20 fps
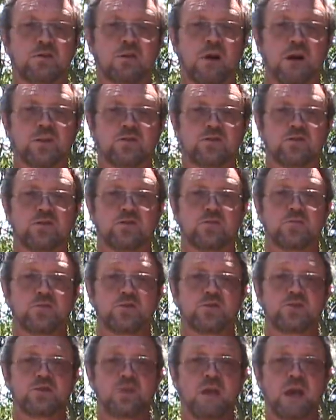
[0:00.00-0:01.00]
crosses the
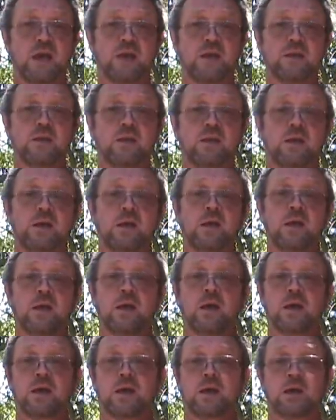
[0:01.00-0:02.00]
Merced,
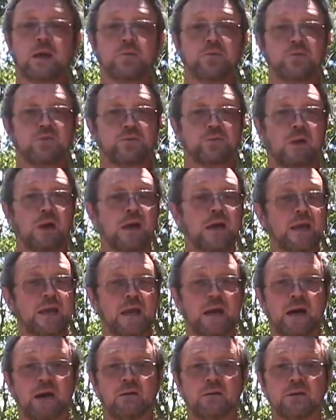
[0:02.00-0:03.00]
comes right
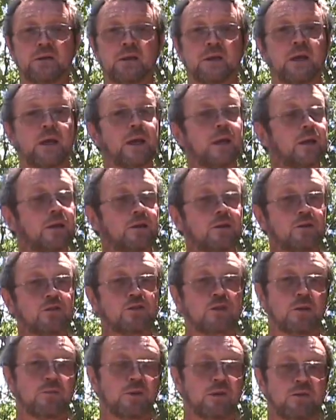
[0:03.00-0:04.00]
out at
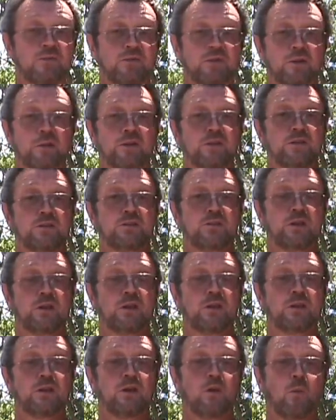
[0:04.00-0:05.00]
Yosemite Village
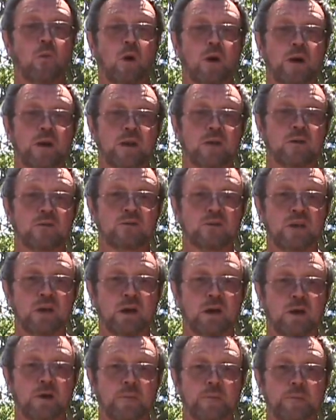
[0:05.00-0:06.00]
and the Ahwahnee
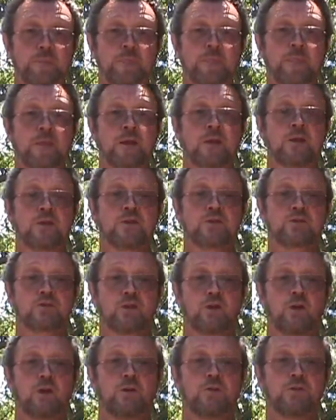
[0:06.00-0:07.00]
Hotel.
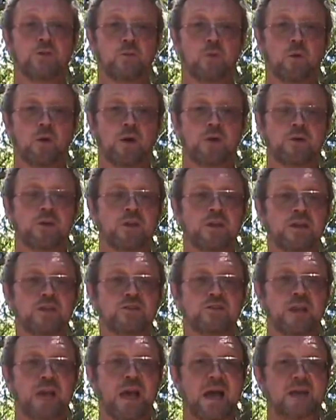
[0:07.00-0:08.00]
So if you want
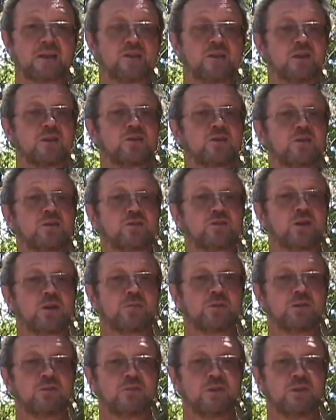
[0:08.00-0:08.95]
easy access to Yosemite